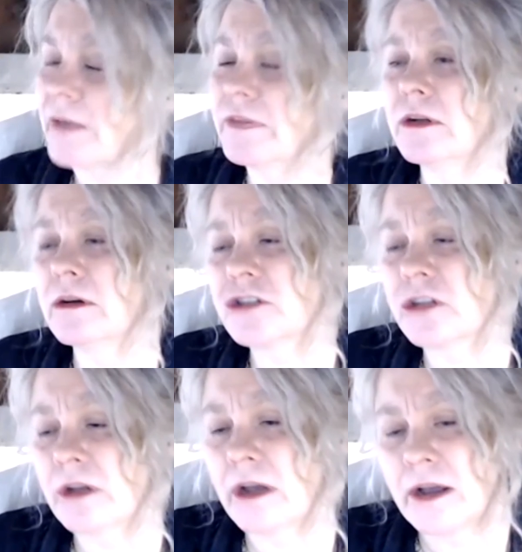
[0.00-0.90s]
the
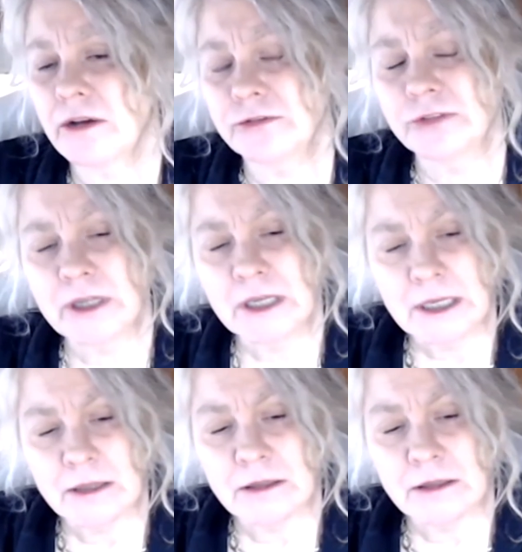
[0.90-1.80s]
notion of
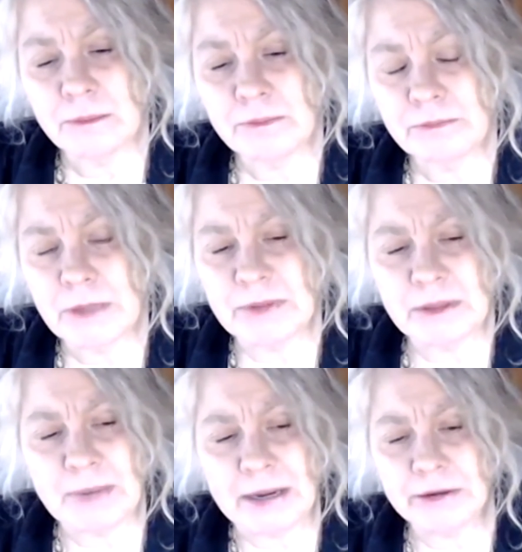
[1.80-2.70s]
maybe the
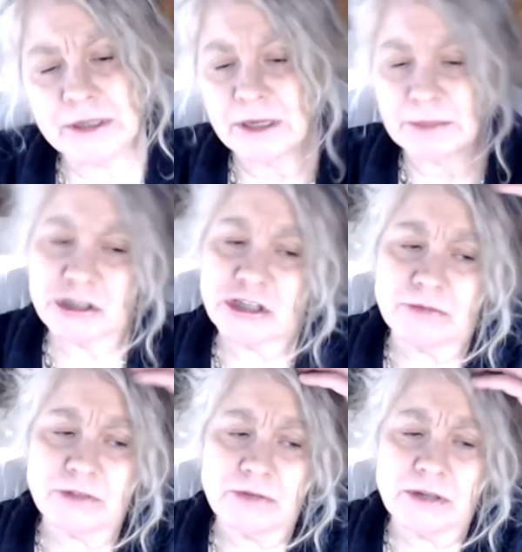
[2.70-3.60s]
paradigm
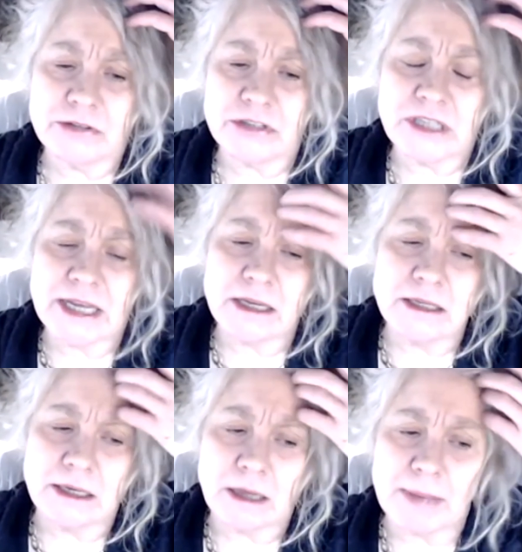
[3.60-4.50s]
shift of
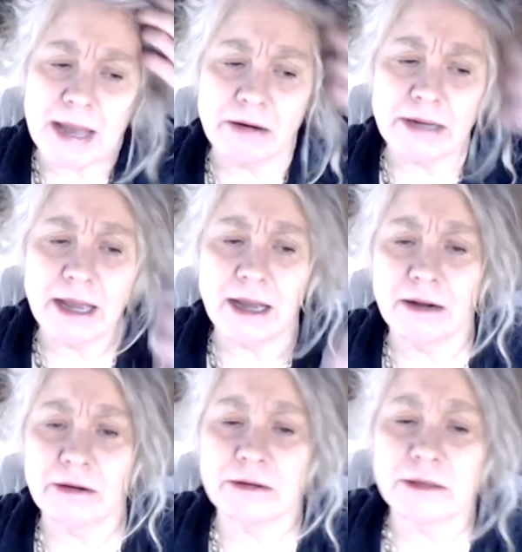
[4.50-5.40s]
understanding about
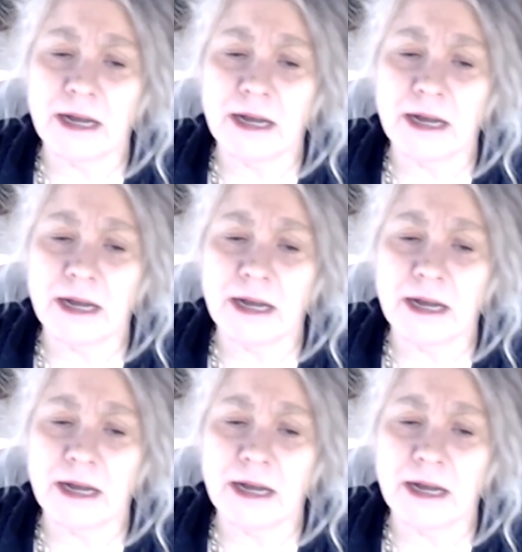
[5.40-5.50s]
how